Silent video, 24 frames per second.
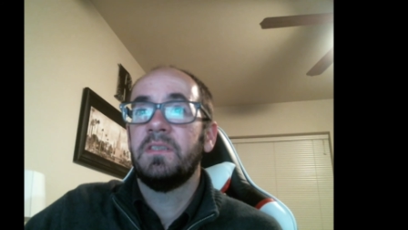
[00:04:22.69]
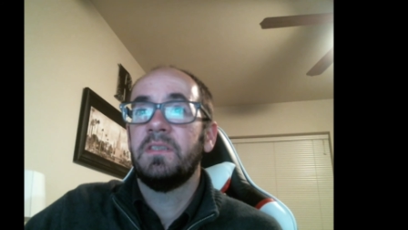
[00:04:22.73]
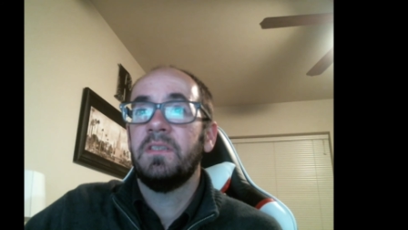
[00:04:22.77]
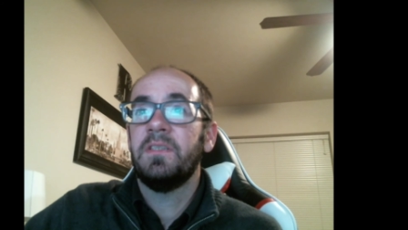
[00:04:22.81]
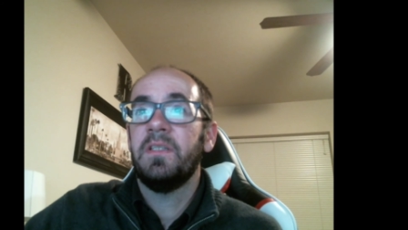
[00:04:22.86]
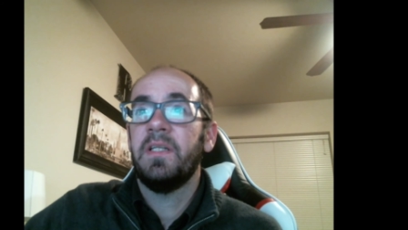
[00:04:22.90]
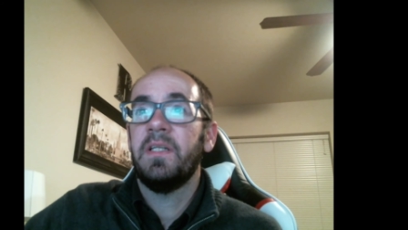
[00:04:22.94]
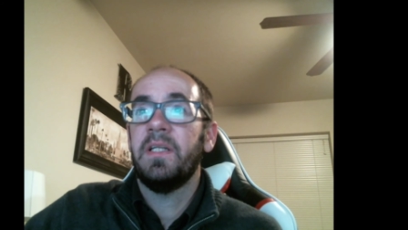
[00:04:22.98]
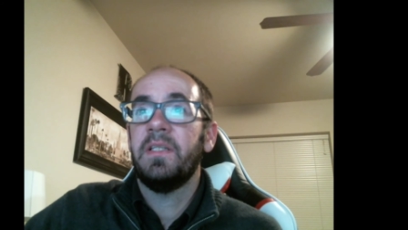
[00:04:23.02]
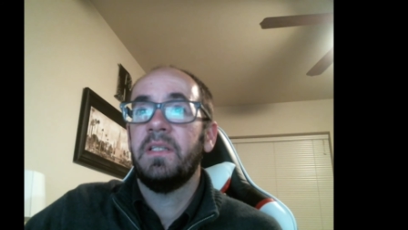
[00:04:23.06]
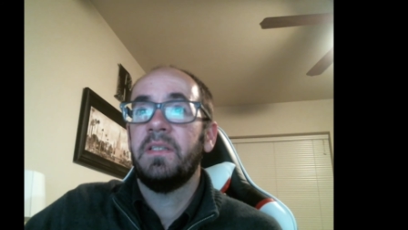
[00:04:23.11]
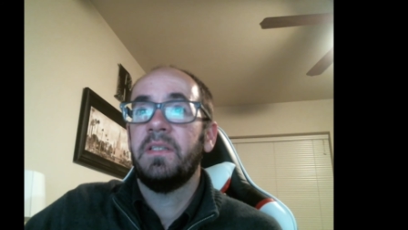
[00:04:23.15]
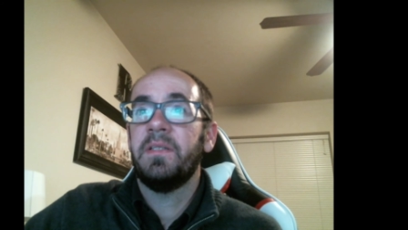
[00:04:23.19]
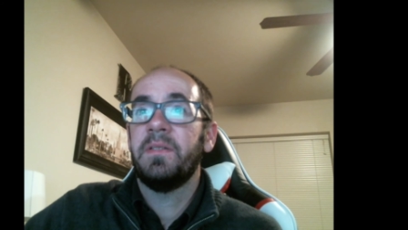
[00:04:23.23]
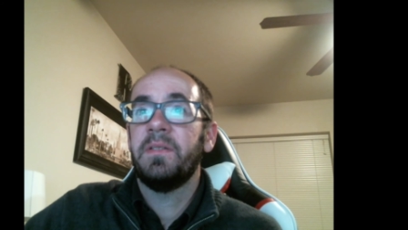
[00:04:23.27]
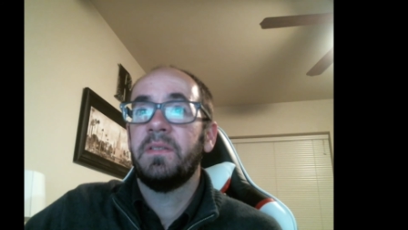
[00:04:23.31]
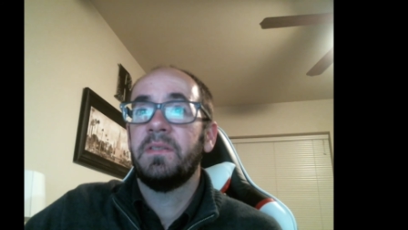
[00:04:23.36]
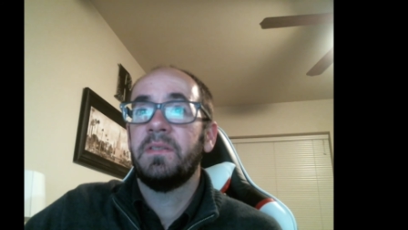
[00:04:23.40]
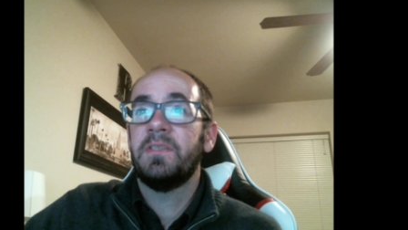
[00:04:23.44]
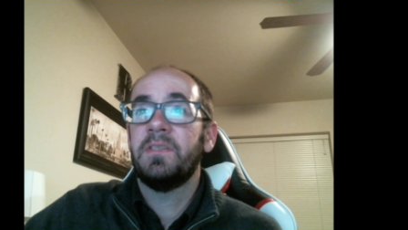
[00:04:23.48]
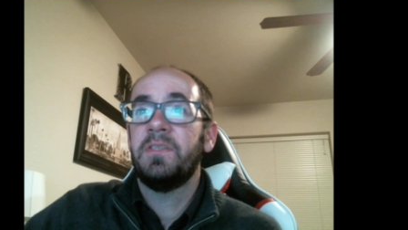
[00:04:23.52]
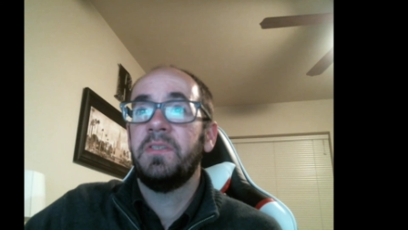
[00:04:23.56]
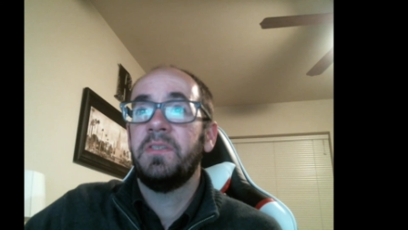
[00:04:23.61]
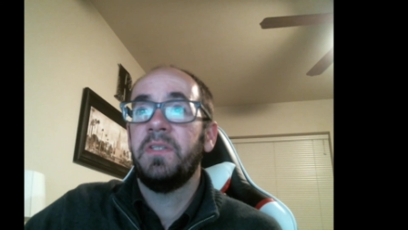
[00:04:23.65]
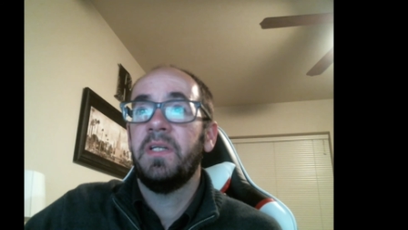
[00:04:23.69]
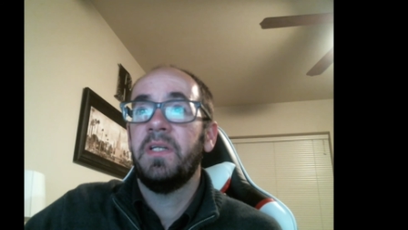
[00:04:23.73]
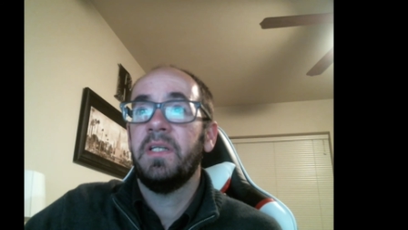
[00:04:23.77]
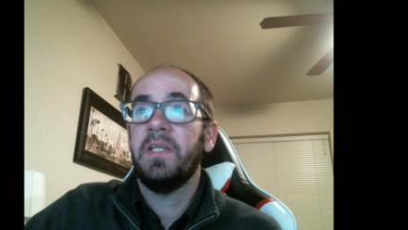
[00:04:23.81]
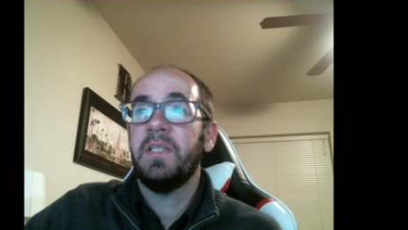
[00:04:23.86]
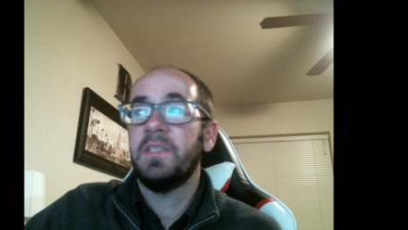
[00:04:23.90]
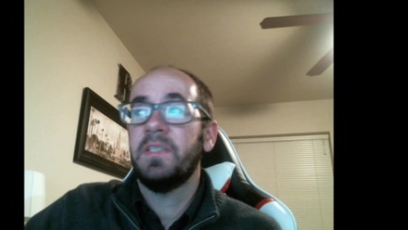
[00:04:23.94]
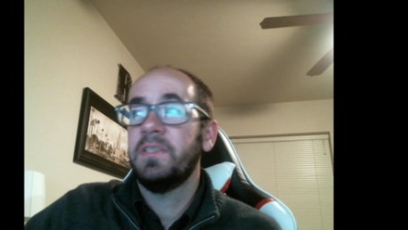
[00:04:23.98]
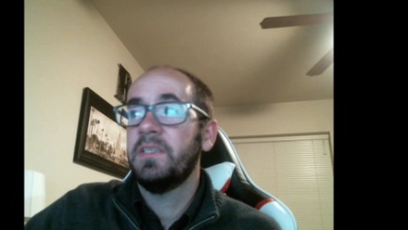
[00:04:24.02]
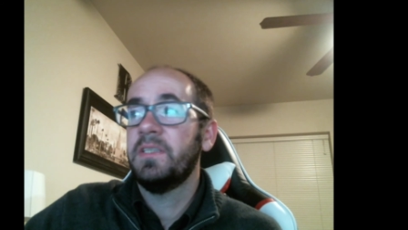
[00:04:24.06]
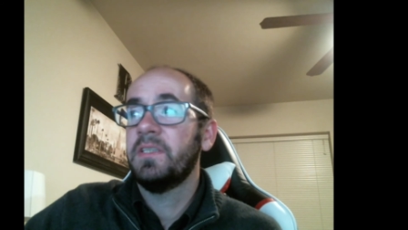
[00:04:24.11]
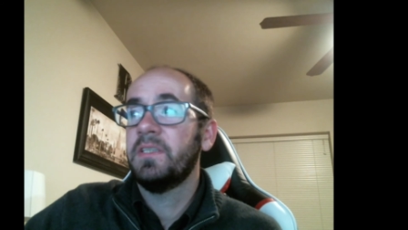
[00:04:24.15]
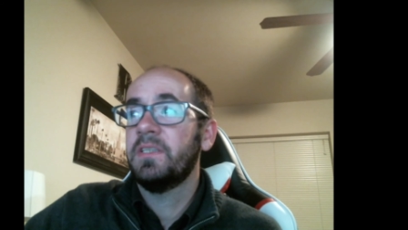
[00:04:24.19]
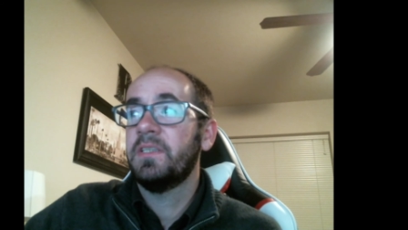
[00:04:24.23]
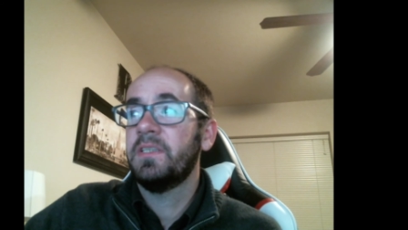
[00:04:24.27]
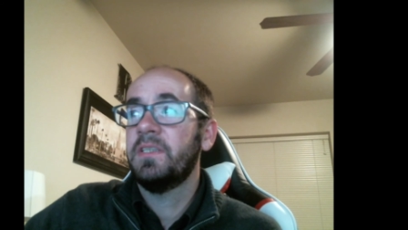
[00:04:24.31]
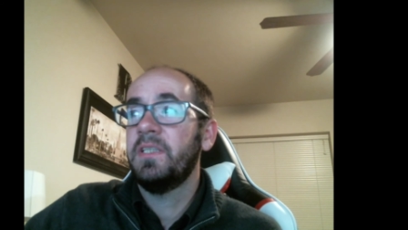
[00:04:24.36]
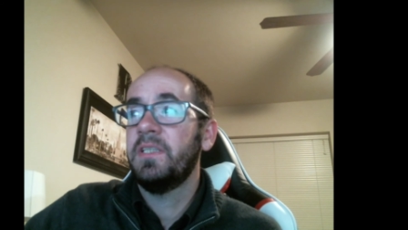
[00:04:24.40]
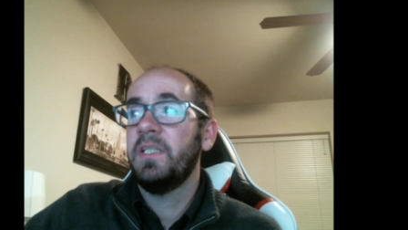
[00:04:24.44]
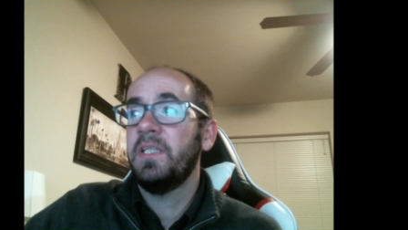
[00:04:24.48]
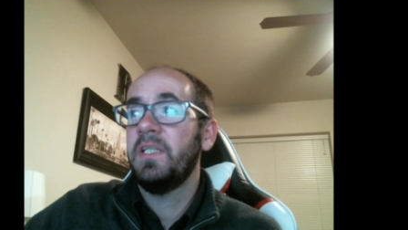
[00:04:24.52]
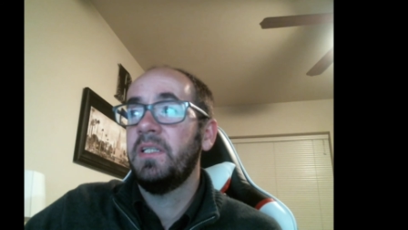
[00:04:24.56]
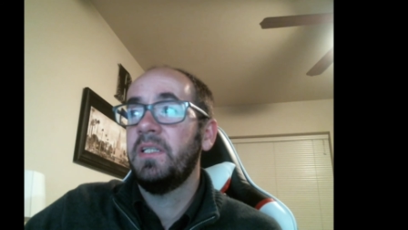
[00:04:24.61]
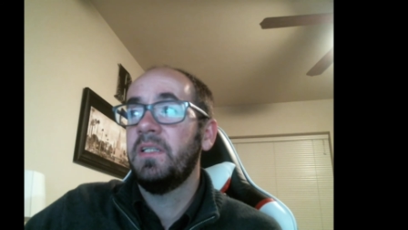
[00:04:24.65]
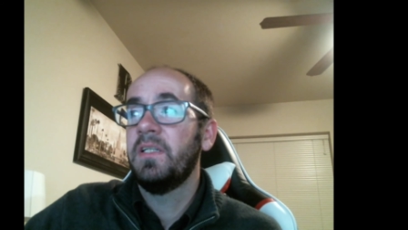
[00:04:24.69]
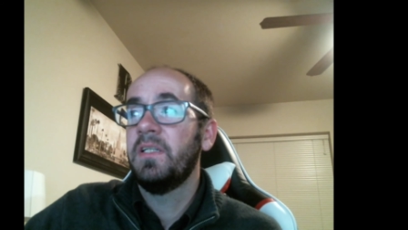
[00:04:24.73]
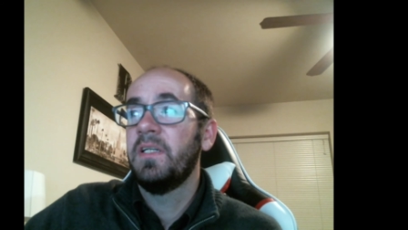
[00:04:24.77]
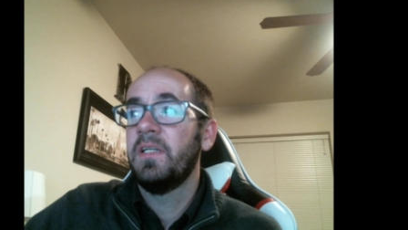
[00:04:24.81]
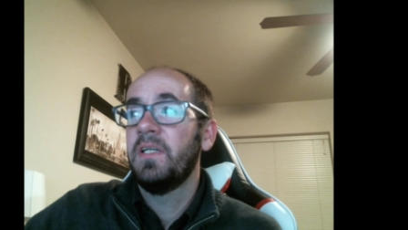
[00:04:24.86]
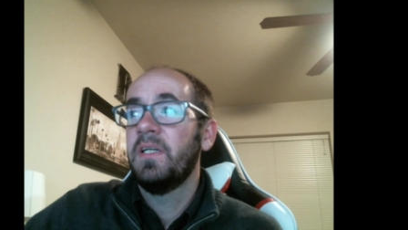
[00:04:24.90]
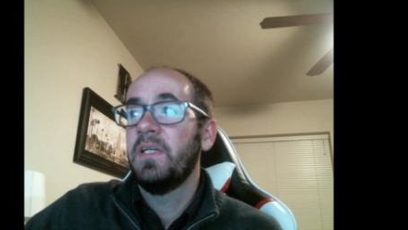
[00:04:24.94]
so that the student can succeed